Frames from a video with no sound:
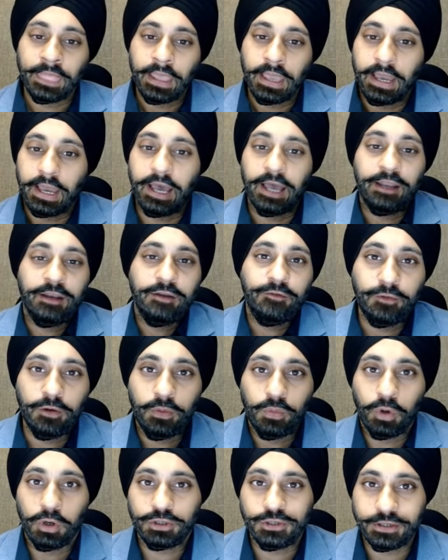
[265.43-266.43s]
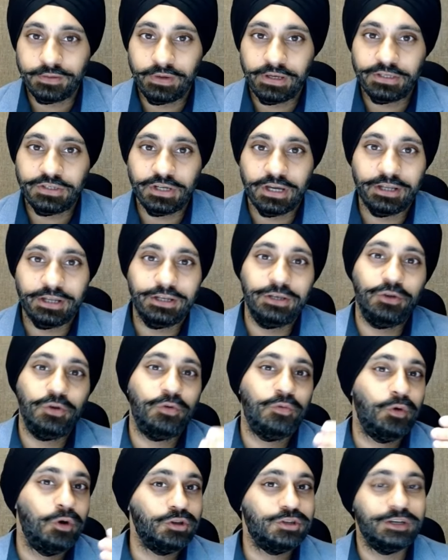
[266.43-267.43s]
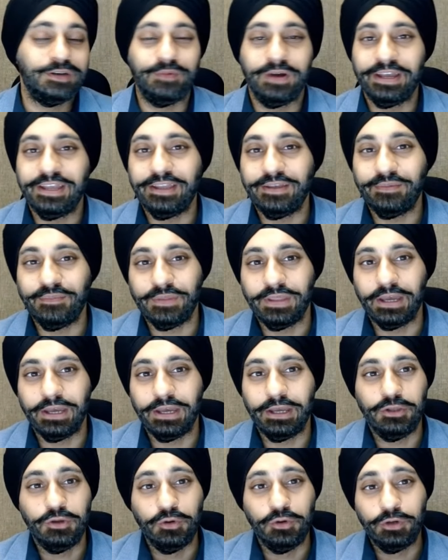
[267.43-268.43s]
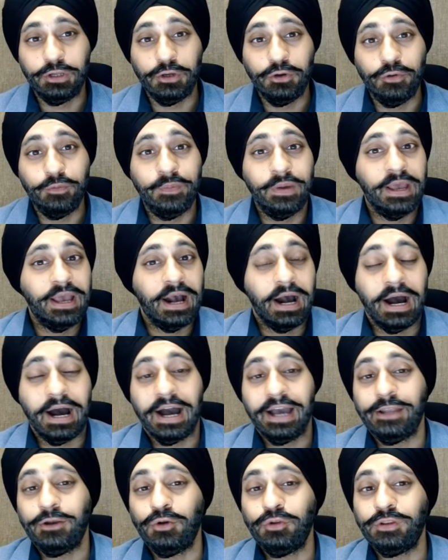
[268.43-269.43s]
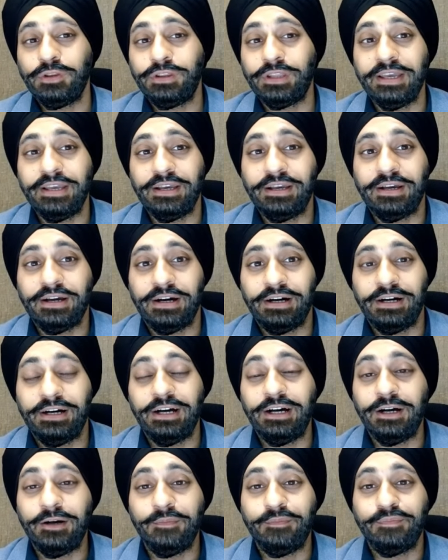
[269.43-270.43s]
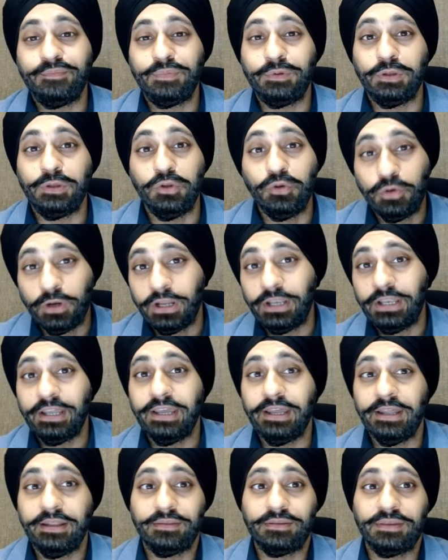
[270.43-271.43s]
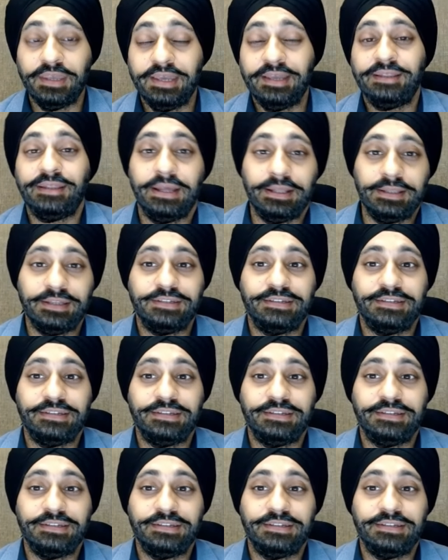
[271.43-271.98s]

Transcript: And if you're watching my channel, you're watching my YouTube, I don't think you really think that this